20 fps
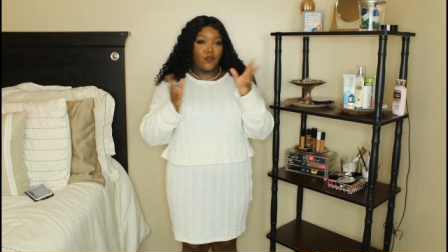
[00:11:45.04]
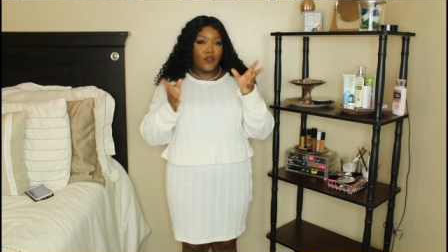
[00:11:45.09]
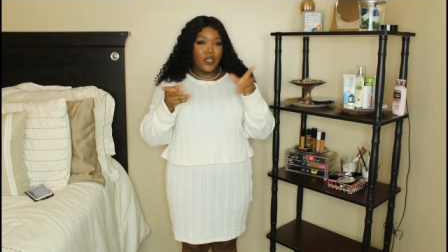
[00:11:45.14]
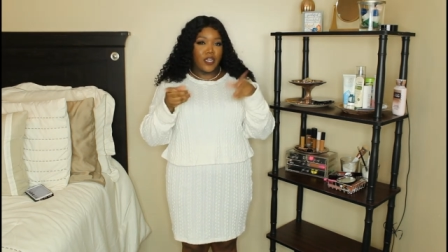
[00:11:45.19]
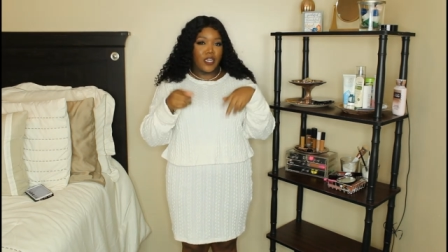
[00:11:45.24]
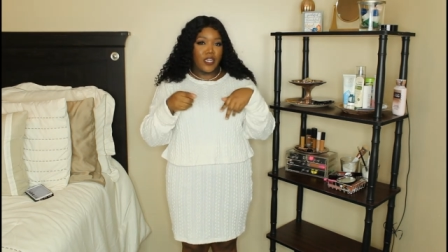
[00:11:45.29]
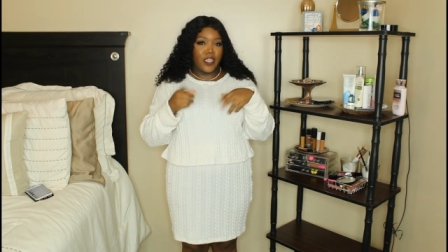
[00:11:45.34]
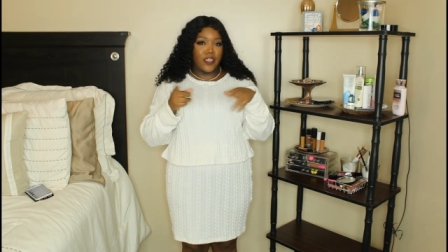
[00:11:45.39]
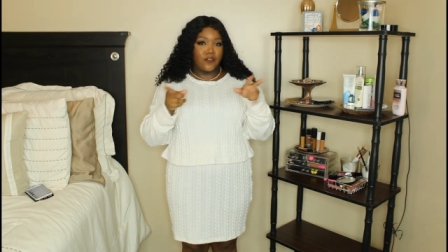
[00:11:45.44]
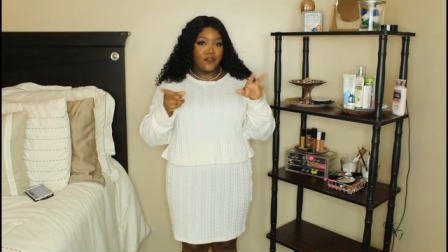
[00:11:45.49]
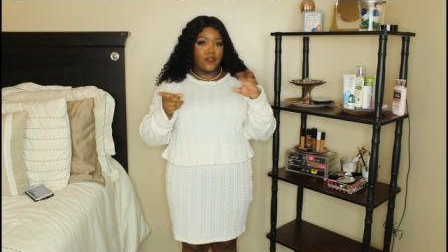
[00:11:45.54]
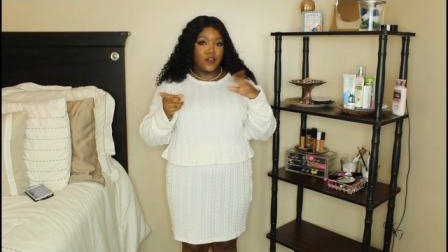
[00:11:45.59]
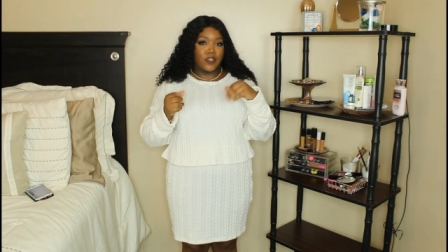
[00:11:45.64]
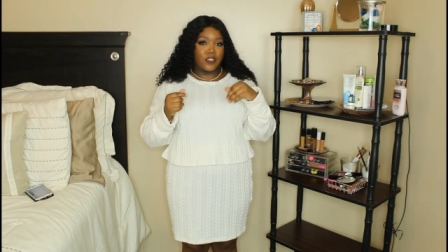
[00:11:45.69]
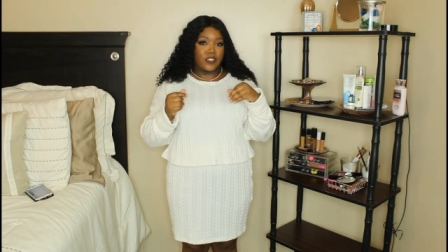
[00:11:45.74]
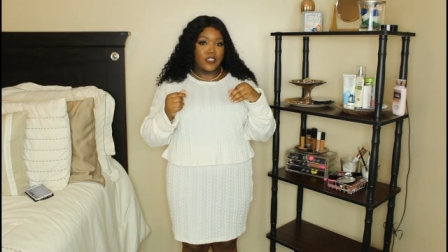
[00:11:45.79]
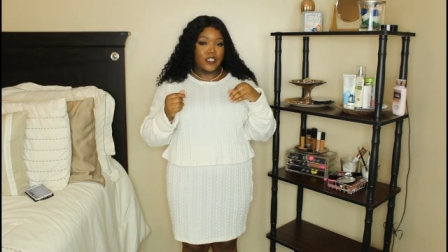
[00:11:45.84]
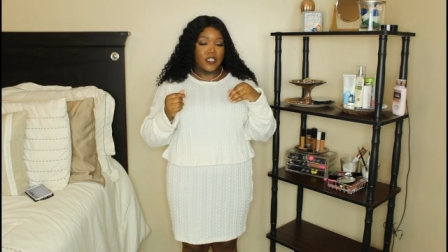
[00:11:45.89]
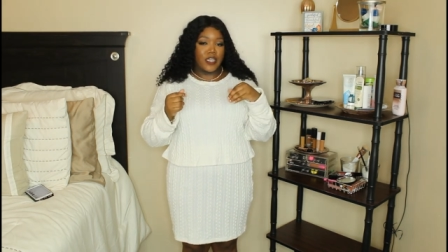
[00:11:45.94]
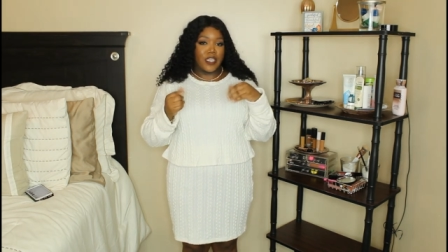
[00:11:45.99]
running late first
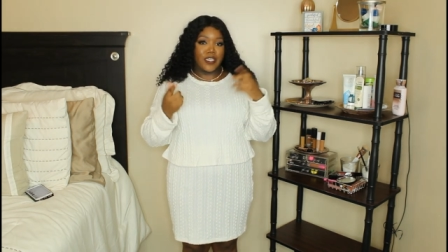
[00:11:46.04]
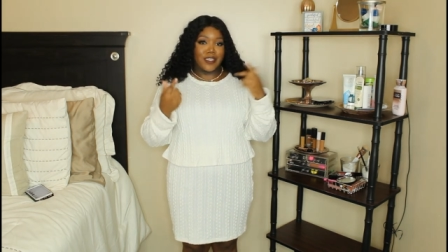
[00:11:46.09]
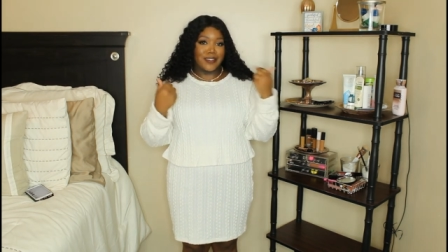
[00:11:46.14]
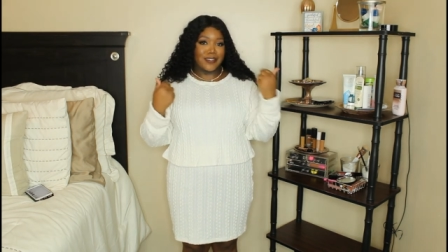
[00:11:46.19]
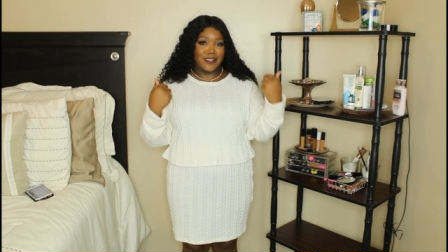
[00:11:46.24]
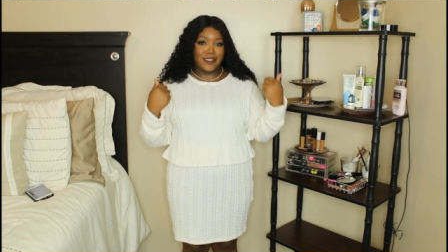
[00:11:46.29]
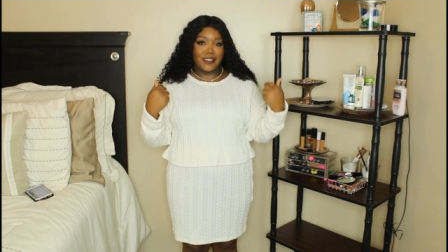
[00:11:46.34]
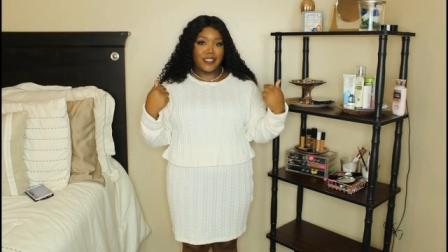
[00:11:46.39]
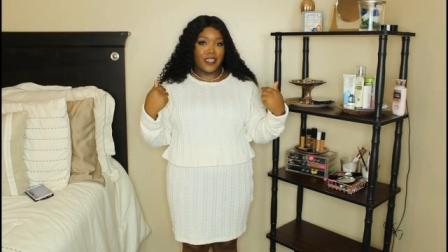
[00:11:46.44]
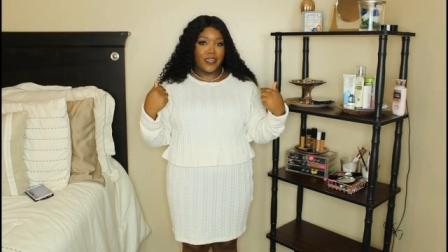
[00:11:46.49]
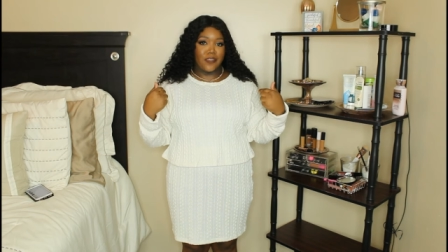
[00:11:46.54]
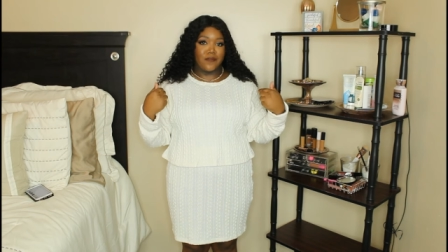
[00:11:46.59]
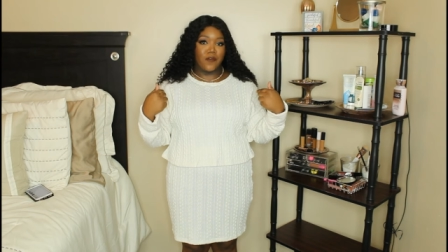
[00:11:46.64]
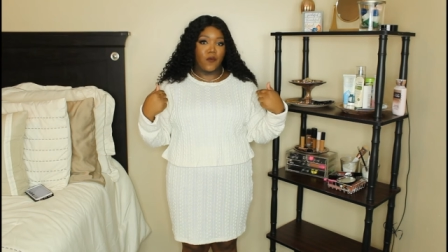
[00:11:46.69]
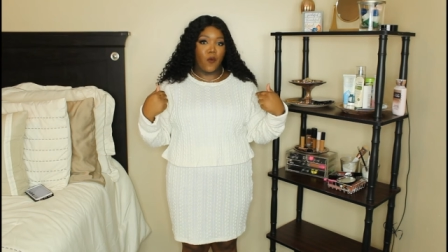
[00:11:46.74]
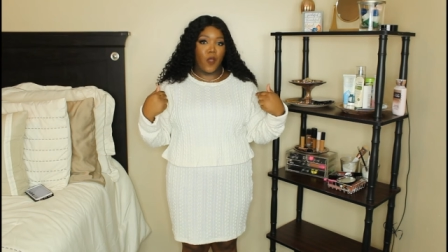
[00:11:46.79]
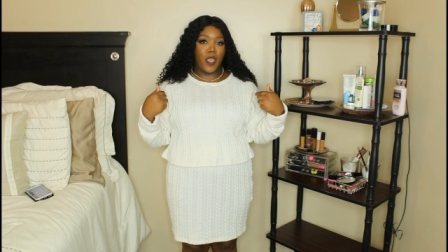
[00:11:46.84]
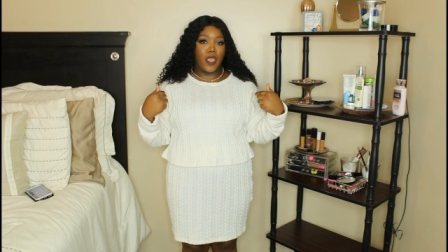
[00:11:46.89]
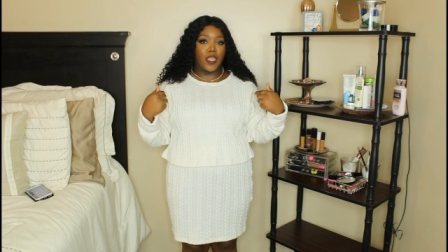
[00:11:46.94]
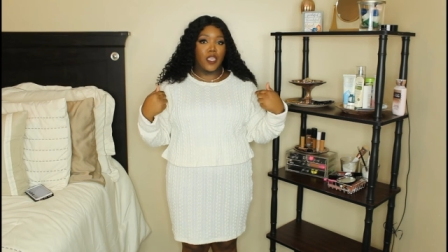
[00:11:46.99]
Sunday, because it's not even
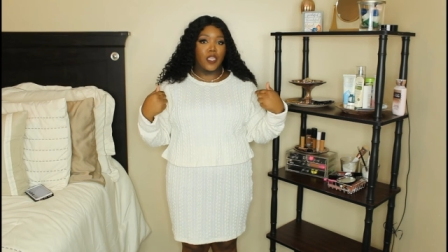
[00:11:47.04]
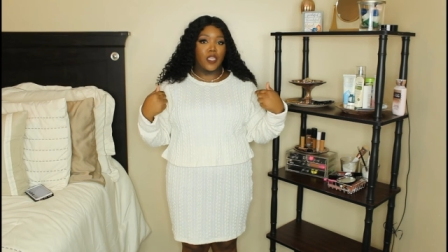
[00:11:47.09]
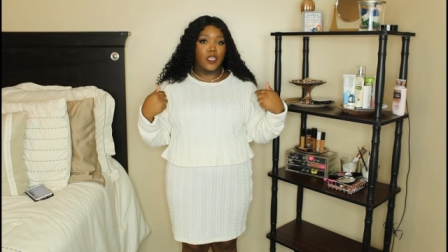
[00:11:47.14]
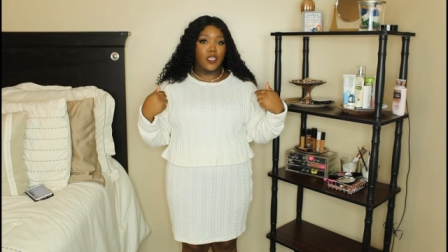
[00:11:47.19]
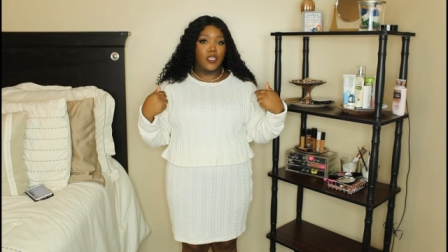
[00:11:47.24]
white.